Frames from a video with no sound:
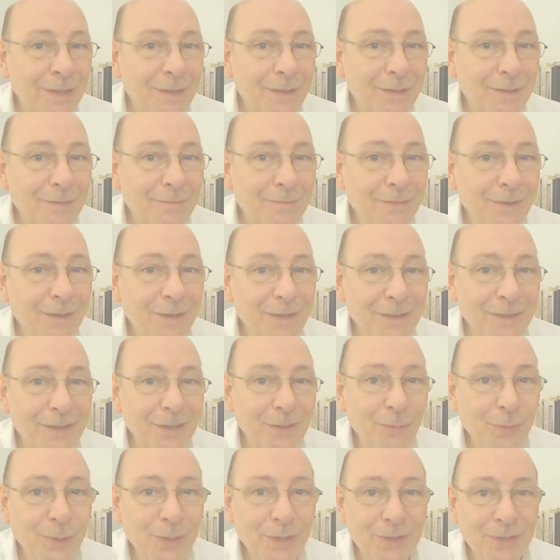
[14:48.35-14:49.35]
and finding the
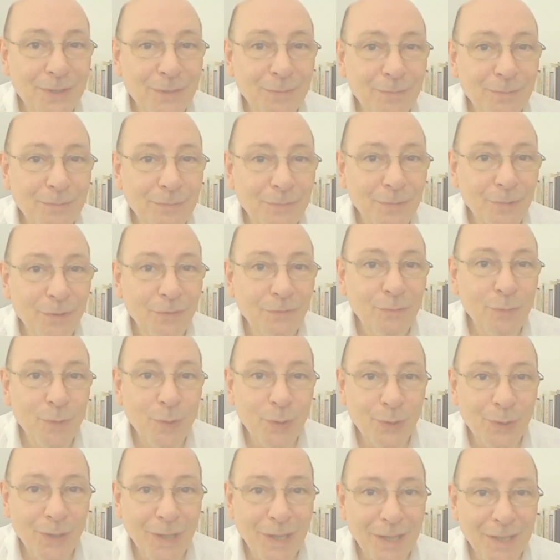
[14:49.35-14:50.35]
wisdom of
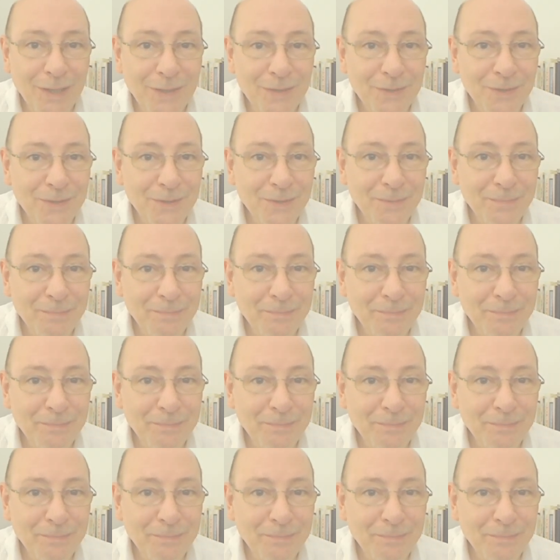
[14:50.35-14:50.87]
what next.